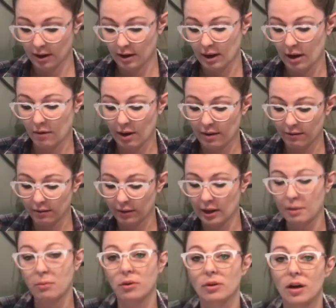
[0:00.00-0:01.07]
Now I've
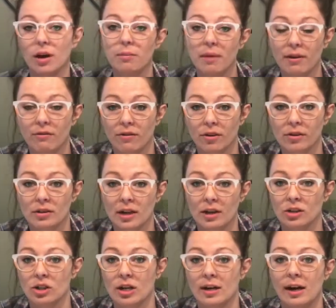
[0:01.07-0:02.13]
labeled all my first
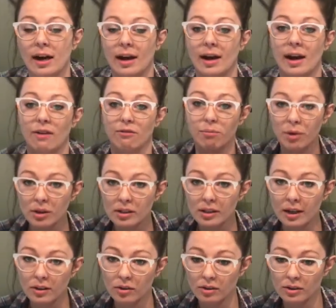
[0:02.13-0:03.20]
section. I have put
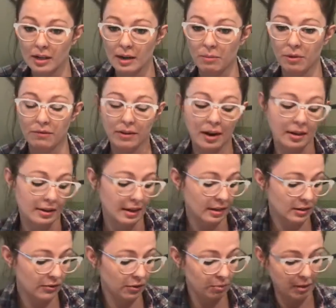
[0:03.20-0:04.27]
together the table of
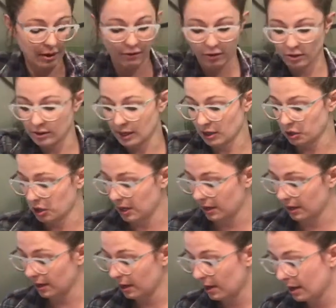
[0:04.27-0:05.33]
contents for my first
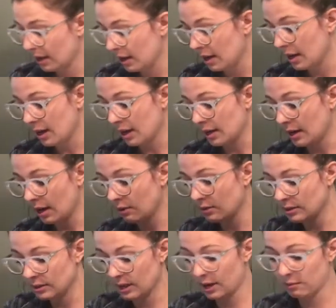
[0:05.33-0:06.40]
section. And now
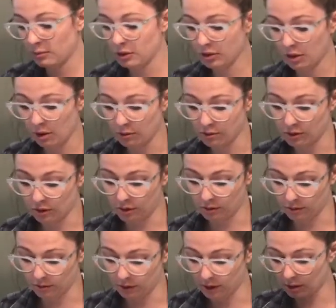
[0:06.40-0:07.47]
it's time to go to
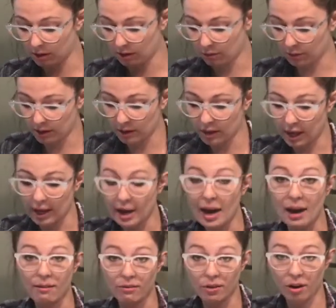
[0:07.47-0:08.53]
what they
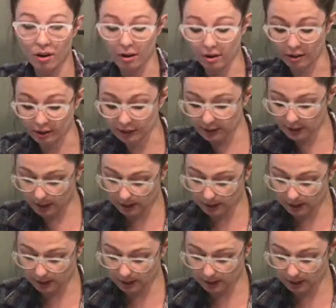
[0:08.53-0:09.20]
have called